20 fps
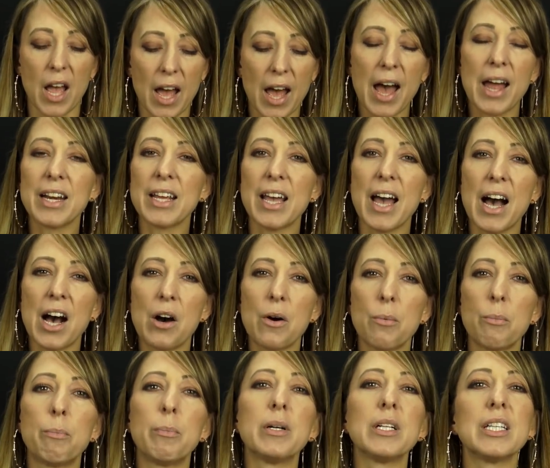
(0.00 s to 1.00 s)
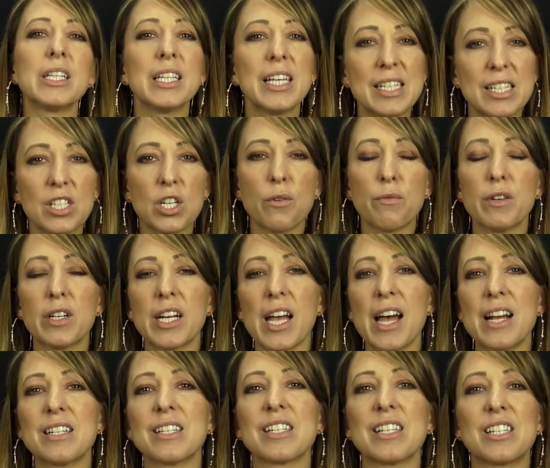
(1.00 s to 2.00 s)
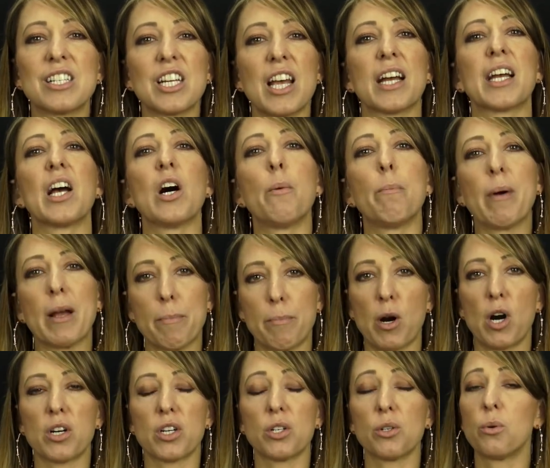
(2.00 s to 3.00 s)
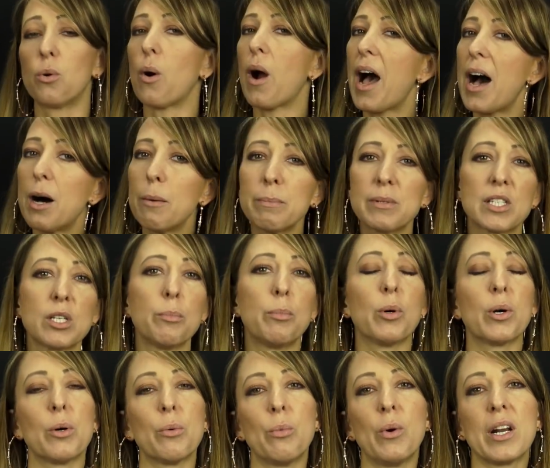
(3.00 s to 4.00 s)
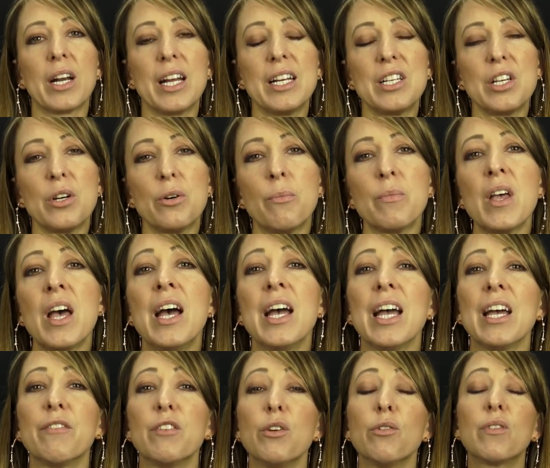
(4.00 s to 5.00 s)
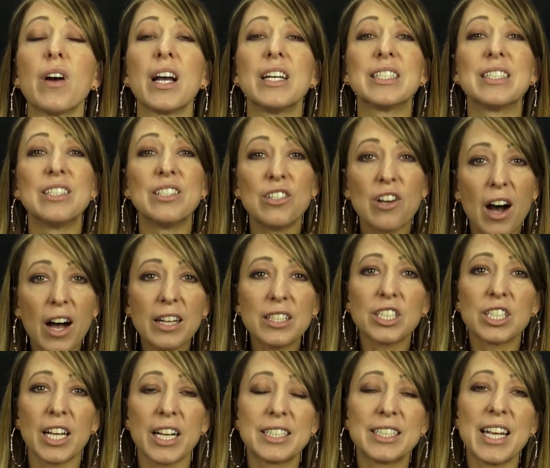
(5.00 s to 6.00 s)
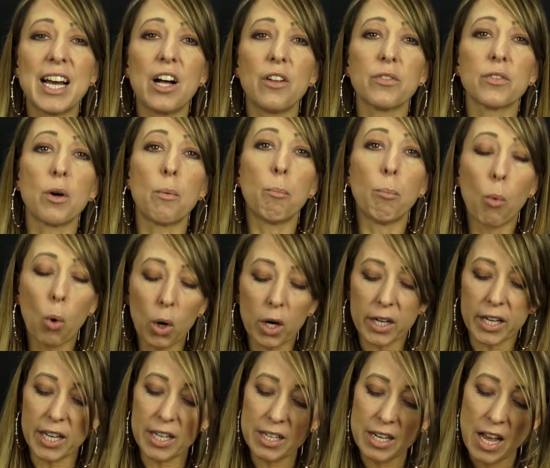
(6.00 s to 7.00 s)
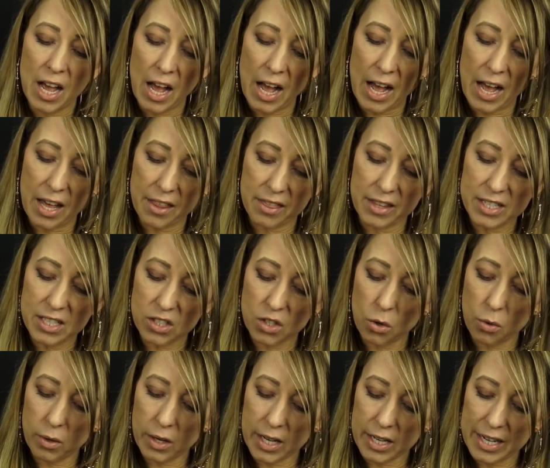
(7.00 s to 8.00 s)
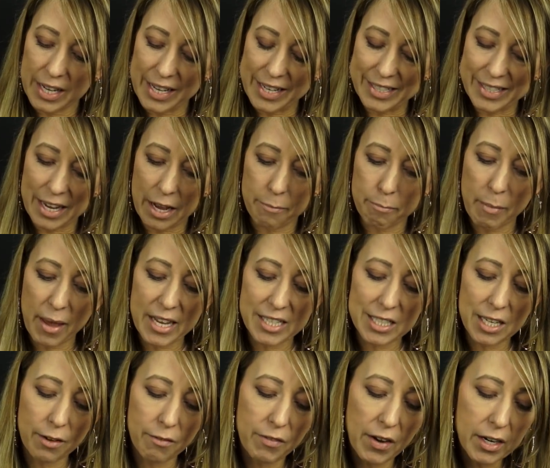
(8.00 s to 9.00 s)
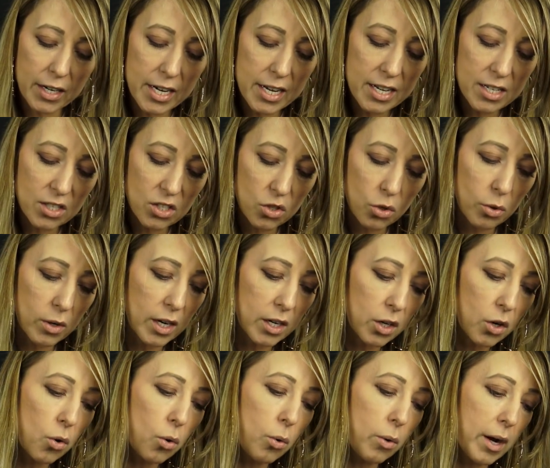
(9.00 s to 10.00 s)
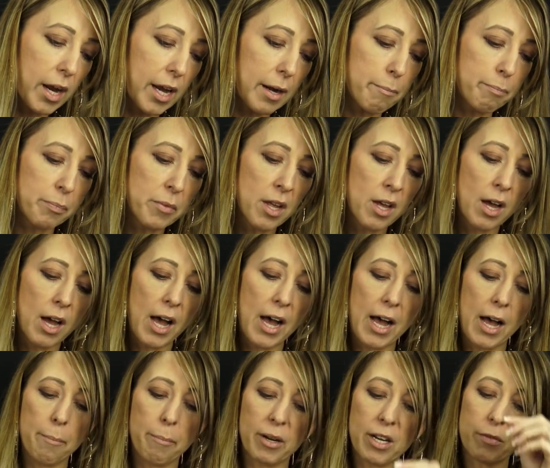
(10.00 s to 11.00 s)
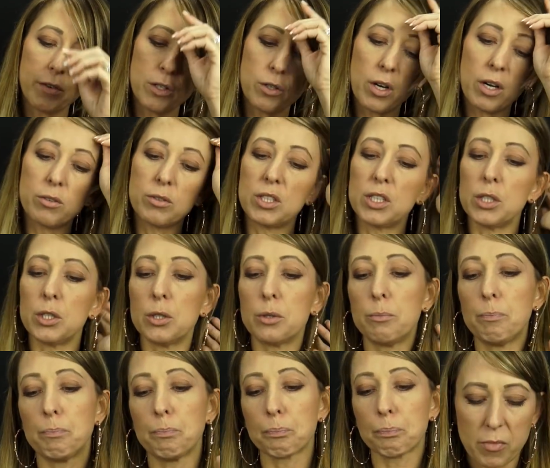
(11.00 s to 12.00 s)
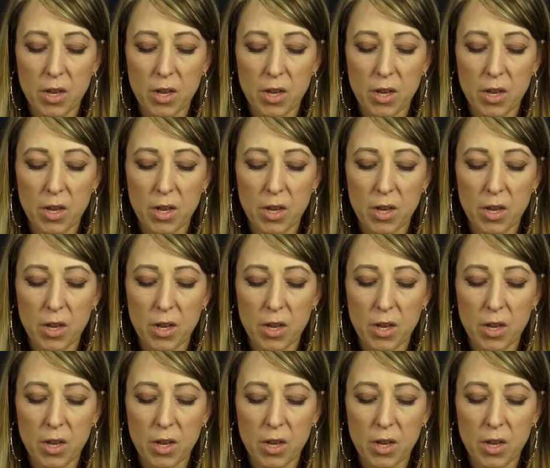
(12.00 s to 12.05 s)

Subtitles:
Anyhow, please don't forget to check out my partner who helps support what I do. If you guys not checked out the Morgan, this coin is amazing. Very historic coin. But if you go to